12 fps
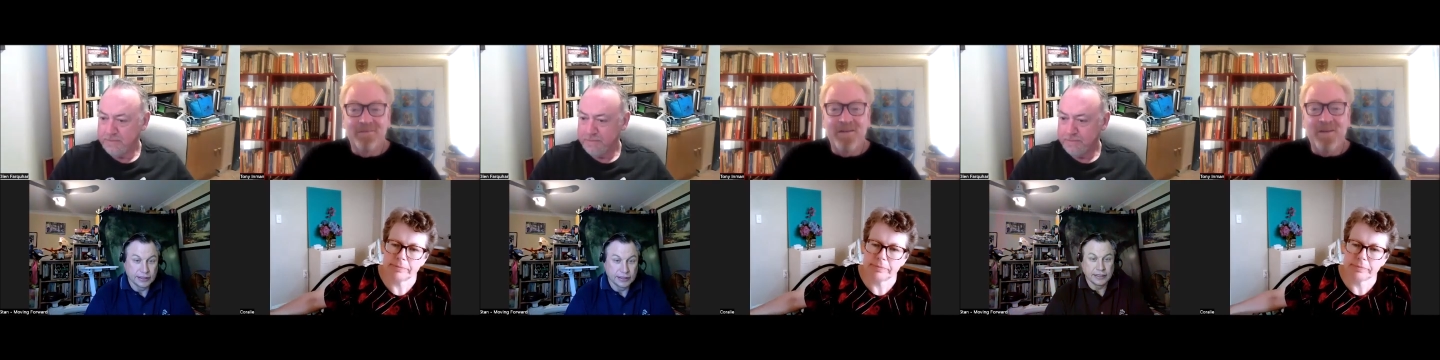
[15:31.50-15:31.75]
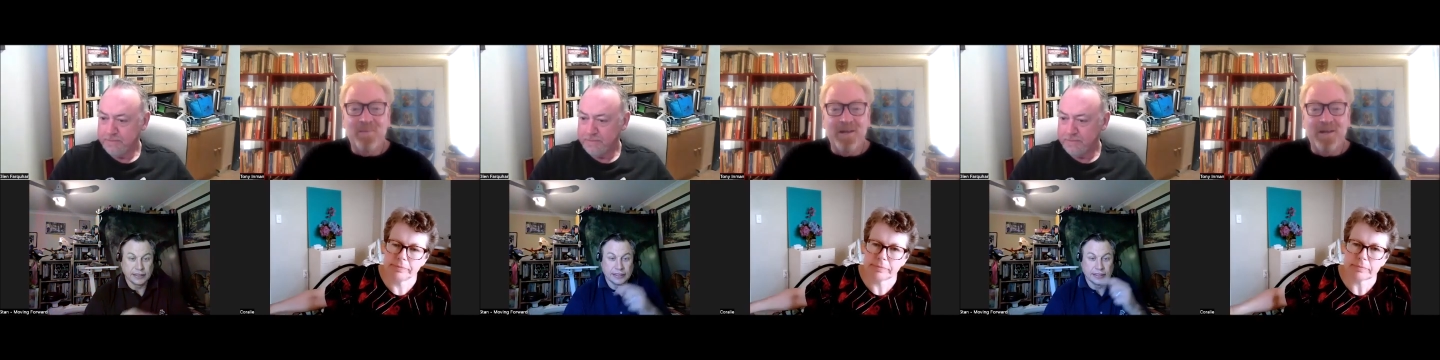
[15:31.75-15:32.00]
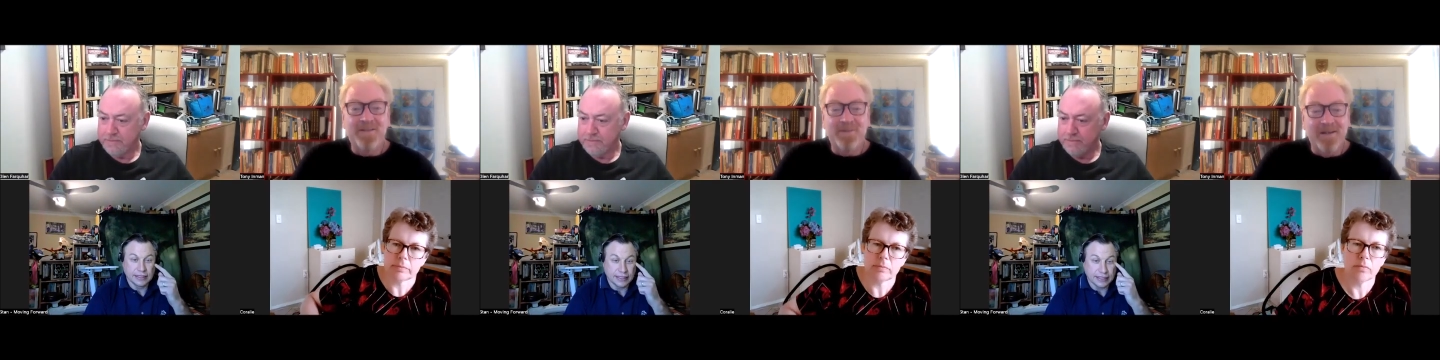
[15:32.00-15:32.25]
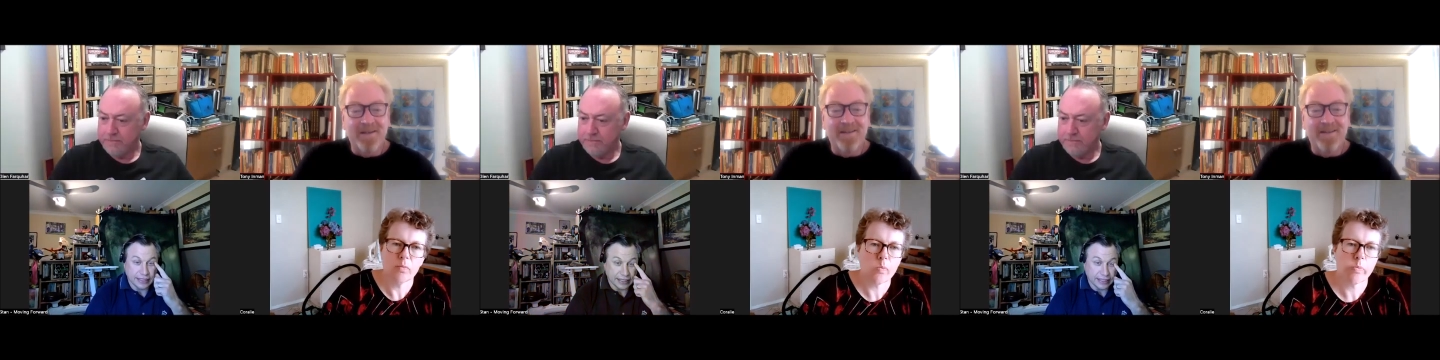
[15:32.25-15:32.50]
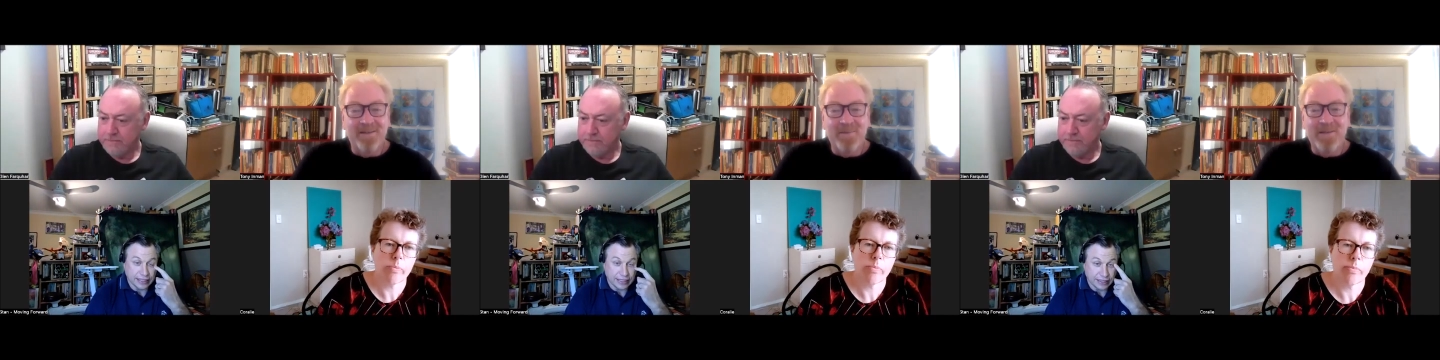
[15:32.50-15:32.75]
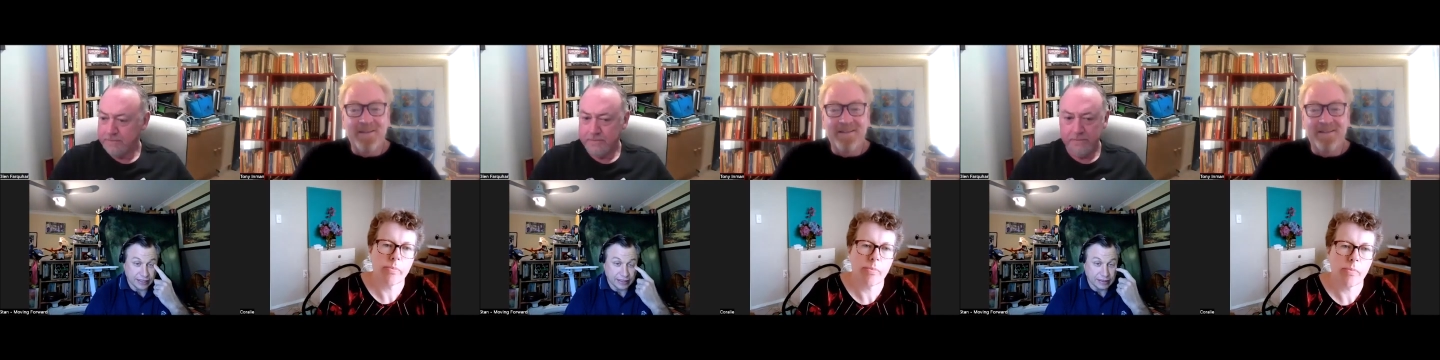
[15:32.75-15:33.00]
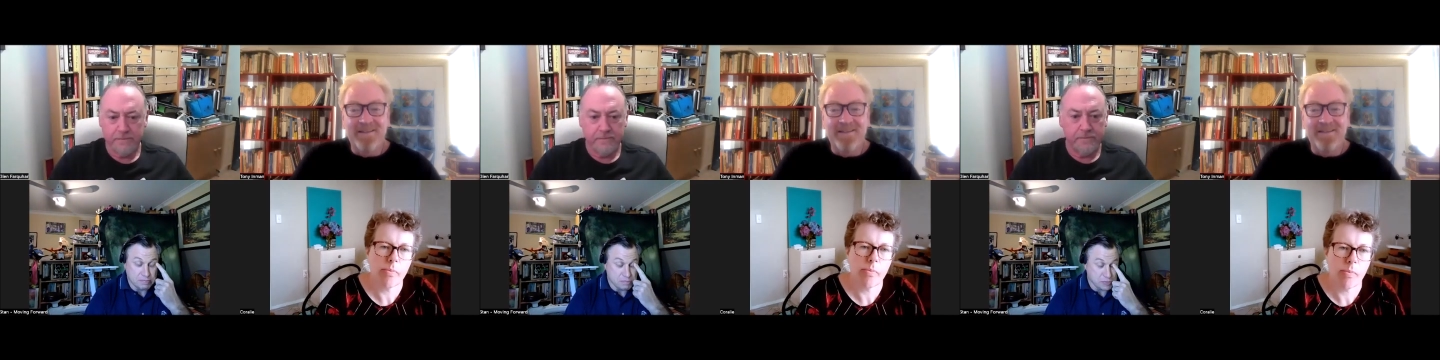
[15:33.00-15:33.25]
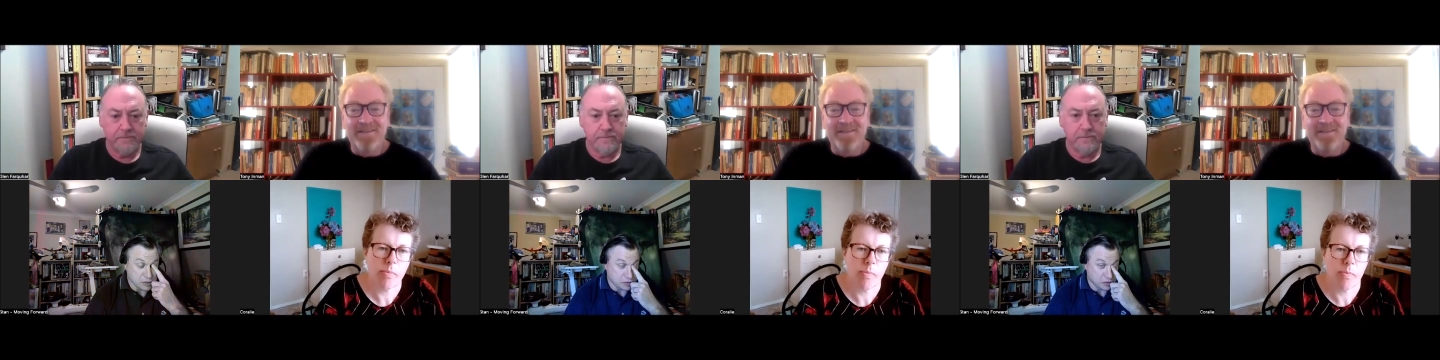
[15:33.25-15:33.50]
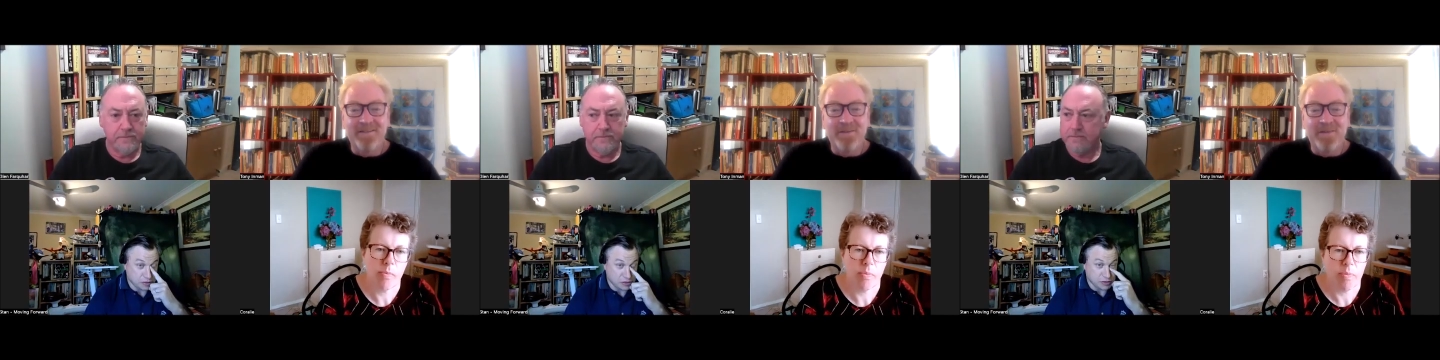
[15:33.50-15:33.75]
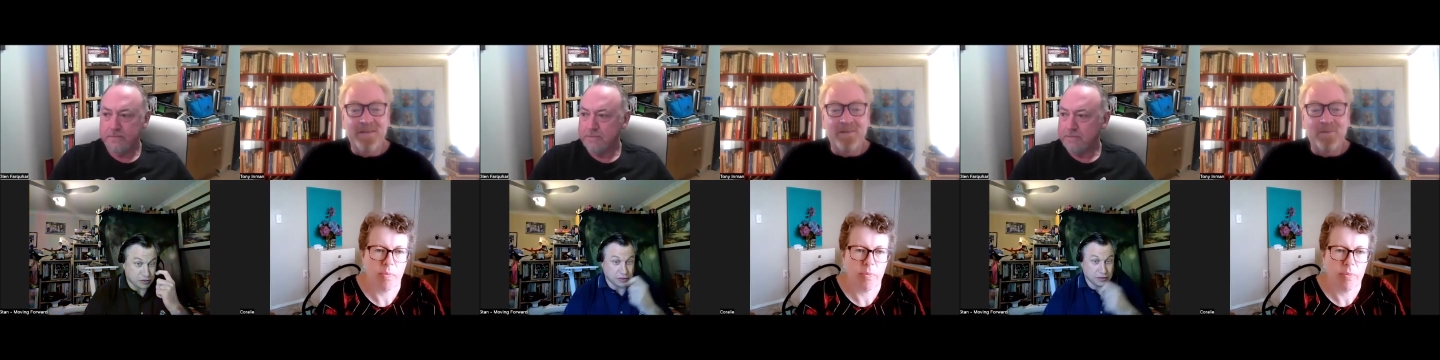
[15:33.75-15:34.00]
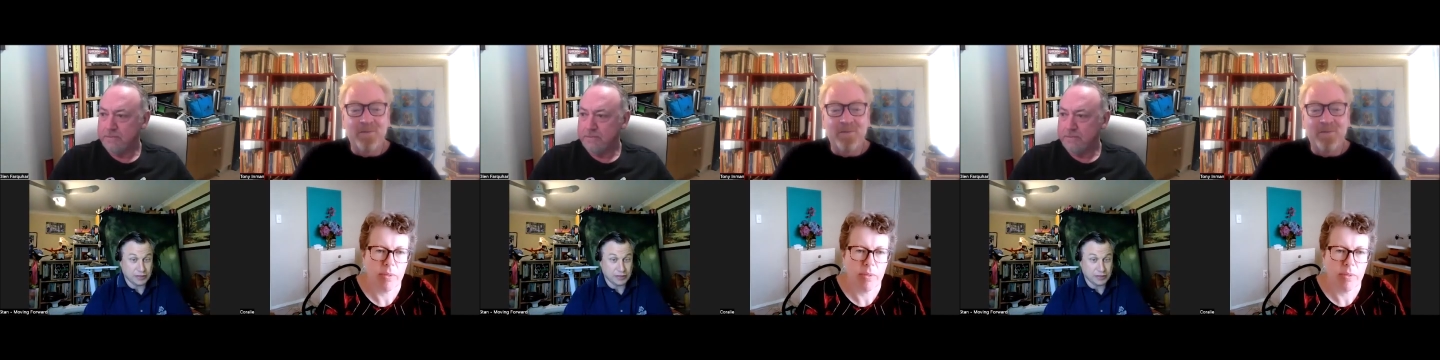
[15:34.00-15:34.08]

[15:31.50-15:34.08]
Speaker 1: Fair play to her. I mean, you think